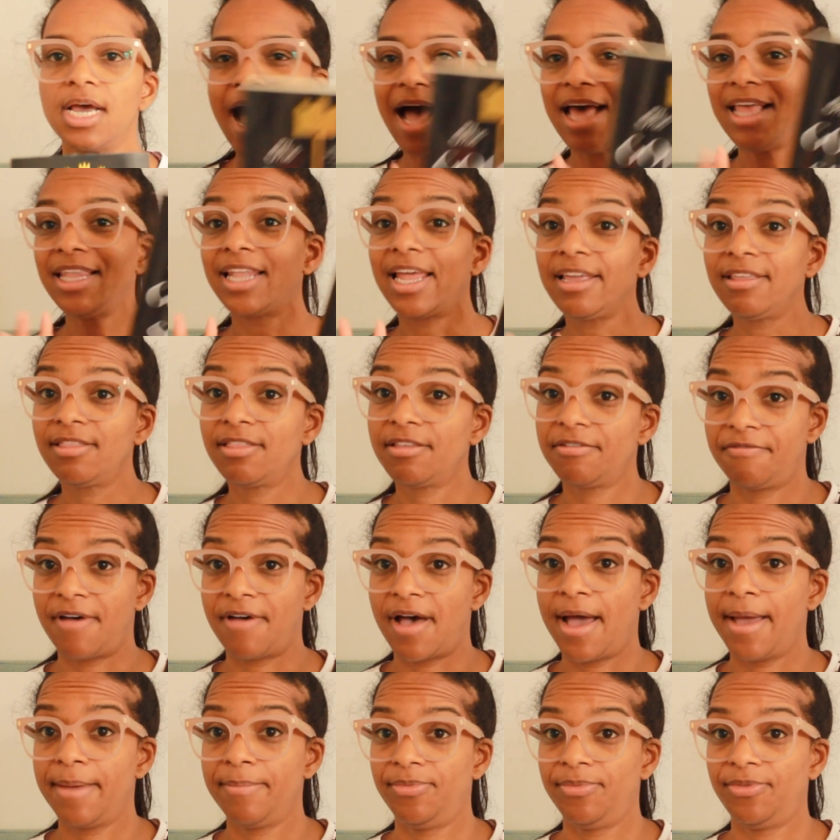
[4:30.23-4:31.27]
I like the
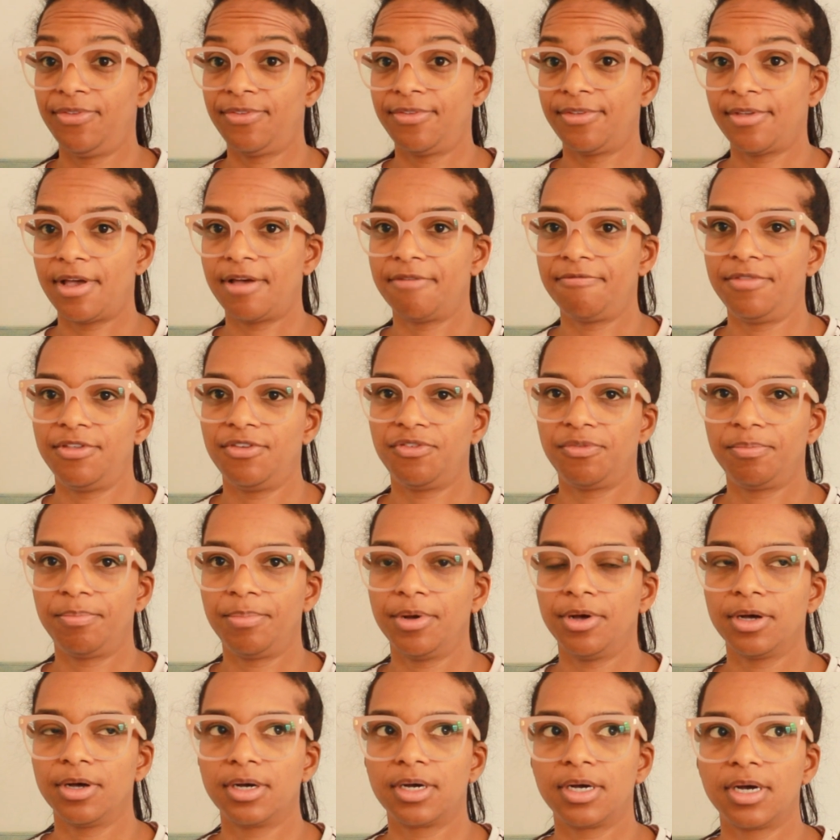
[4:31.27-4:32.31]
vibes of this
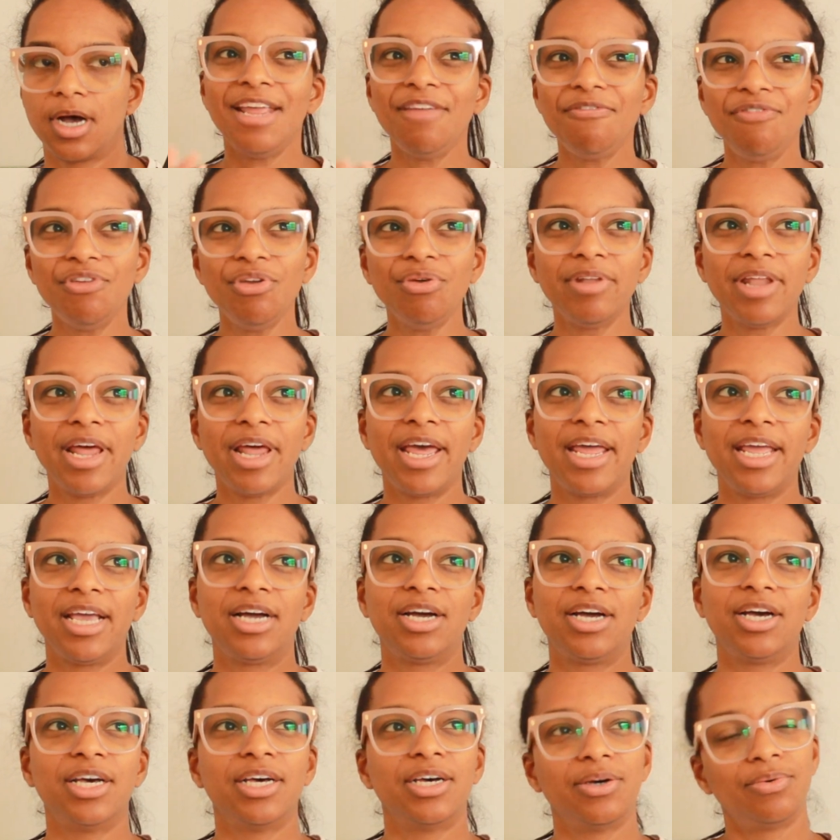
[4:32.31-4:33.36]
book. If you like,
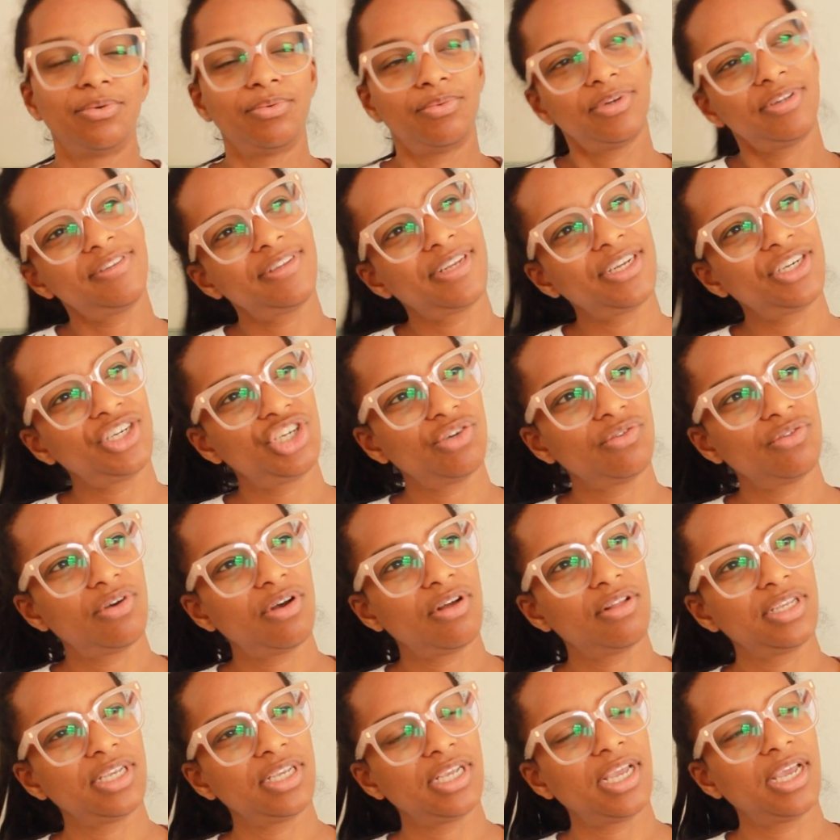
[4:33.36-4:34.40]
what's that show
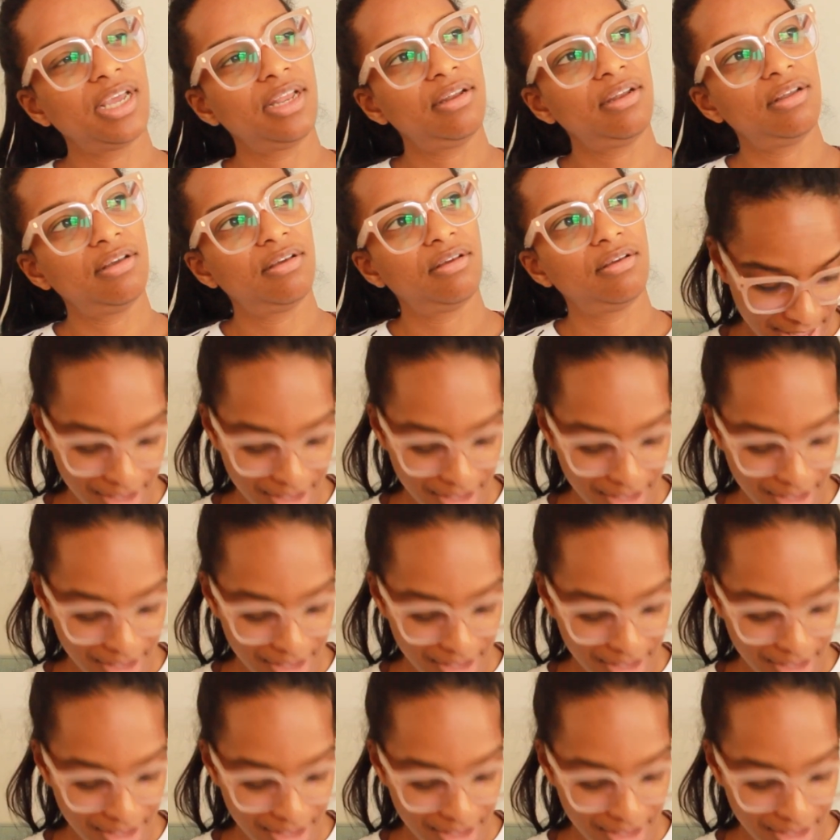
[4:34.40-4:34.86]
called again?